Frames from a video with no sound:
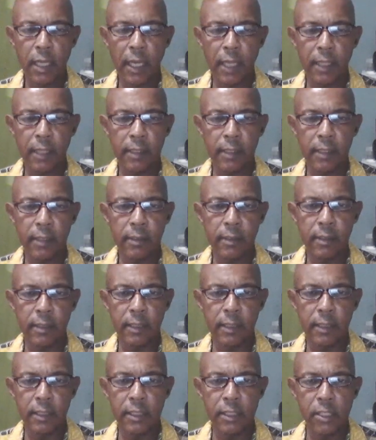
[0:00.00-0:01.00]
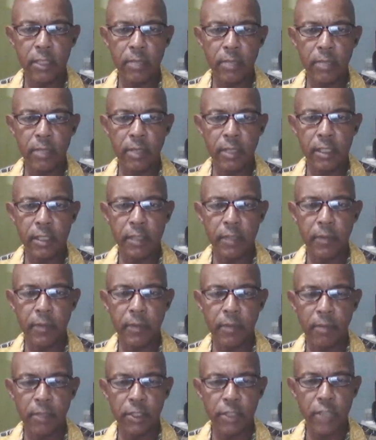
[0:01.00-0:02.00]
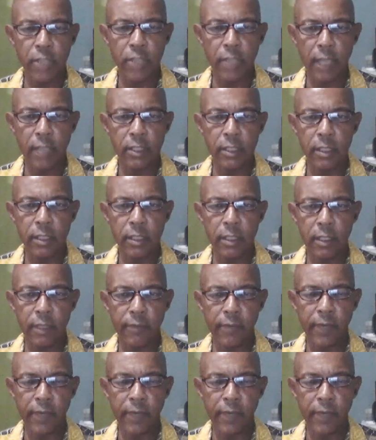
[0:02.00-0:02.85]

And the is probably charging